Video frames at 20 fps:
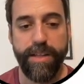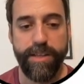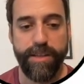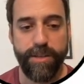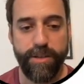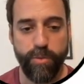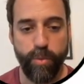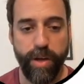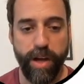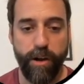
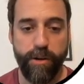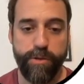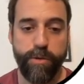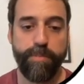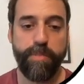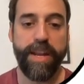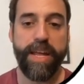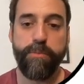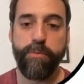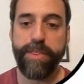So we can also
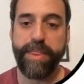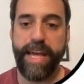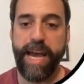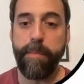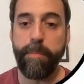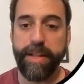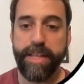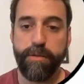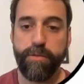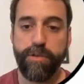play with the
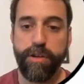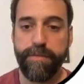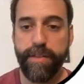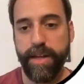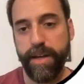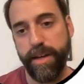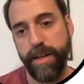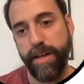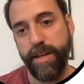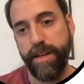amplitude of
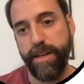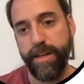the